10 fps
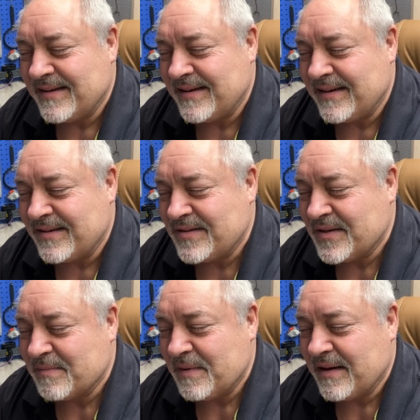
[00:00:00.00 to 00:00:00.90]
And it
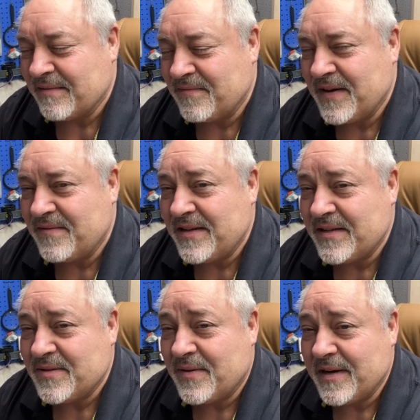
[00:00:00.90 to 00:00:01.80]
took me like 15,
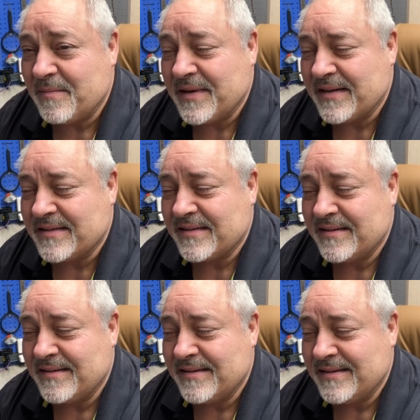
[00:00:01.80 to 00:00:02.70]
20 minutes.
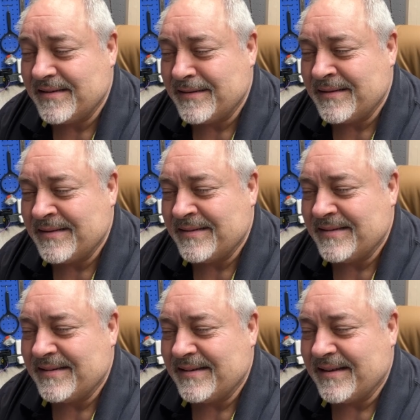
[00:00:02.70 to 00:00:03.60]

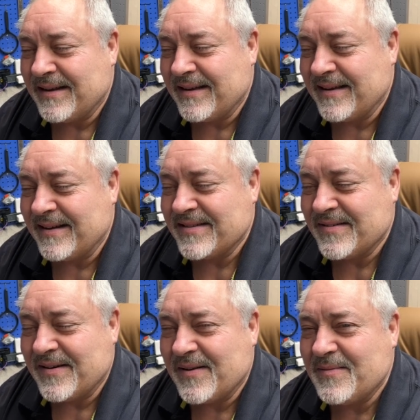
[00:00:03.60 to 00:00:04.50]
And I, so
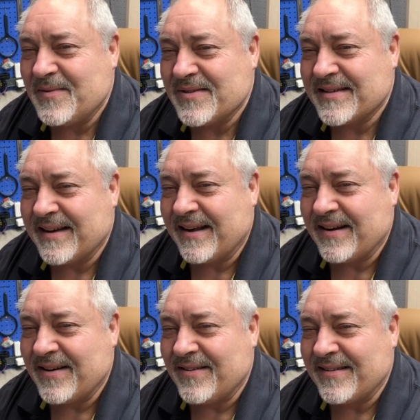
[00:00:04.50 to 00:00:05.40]
I almost got
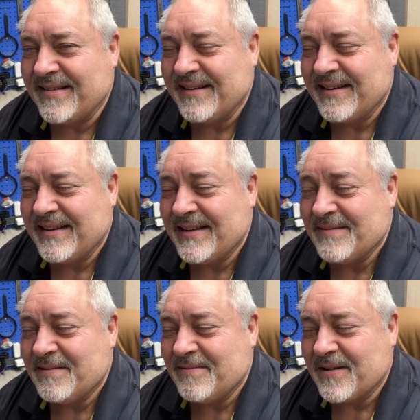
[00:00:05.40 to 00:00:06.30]
it out.
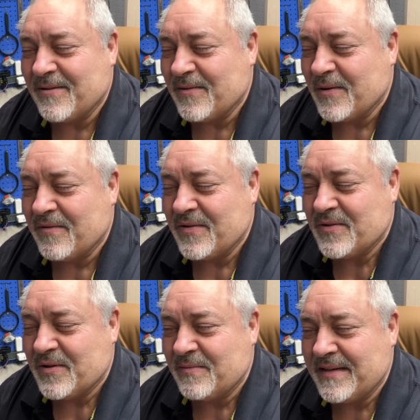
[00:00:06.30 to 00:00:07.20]
But when I went over
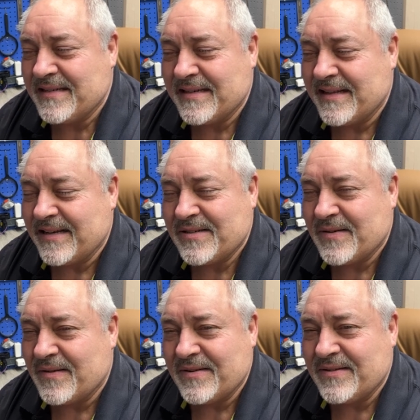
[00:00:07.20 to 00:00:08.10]
to him, he said that should
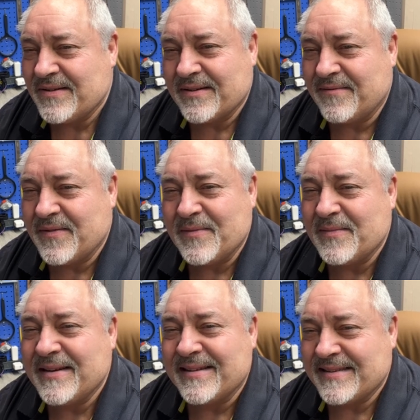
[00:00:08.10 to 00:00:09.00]
only took a few
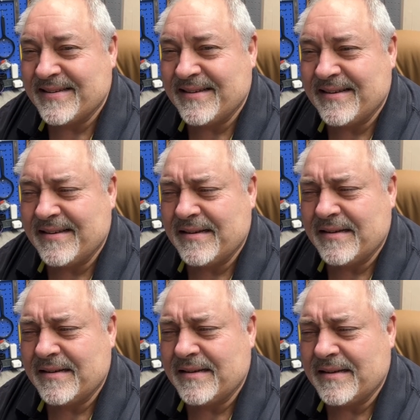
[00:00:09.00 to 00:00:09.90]
minutes.
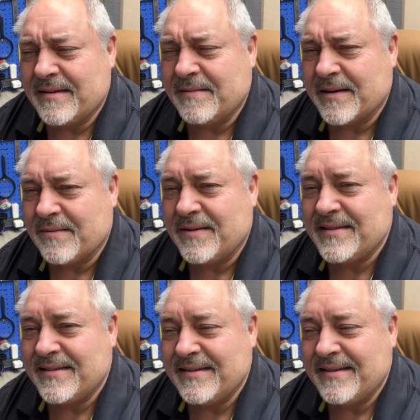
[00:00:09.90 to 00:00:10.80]
I'm like, what?